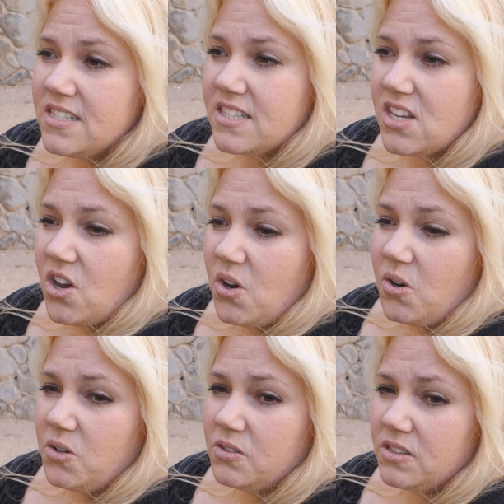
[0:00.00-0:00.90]

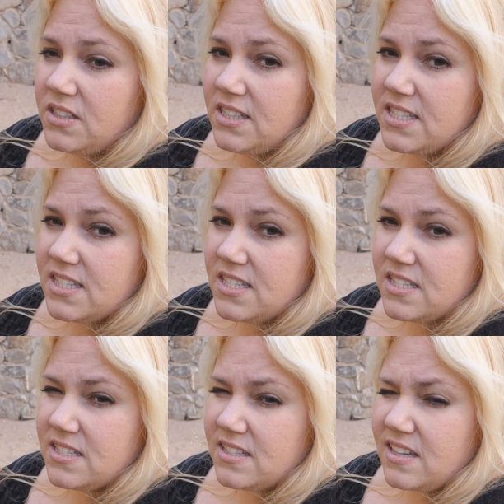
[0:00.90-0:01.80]
so
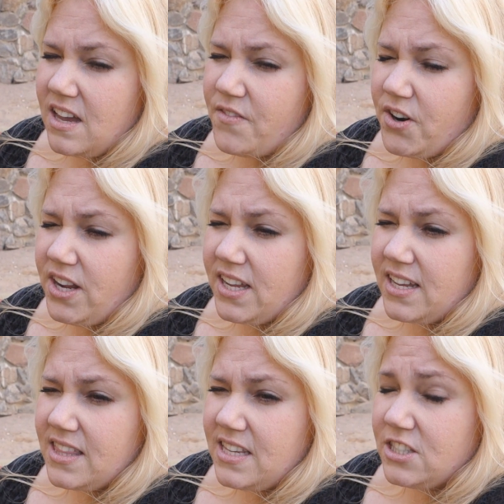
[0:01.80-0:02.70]
it's covering,
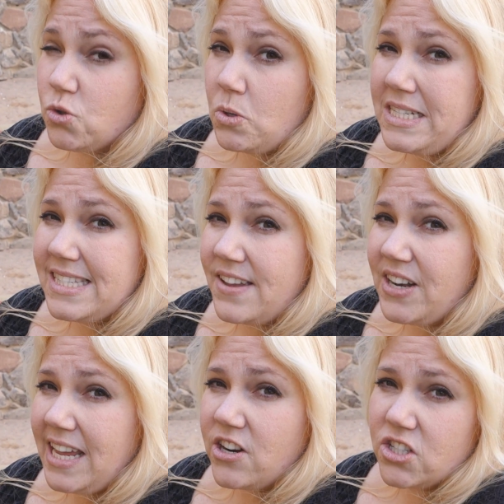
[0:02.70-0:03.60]
I think,
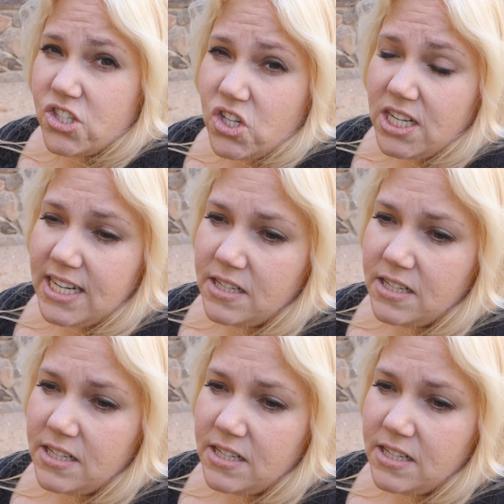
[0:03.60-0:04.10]
27 acres right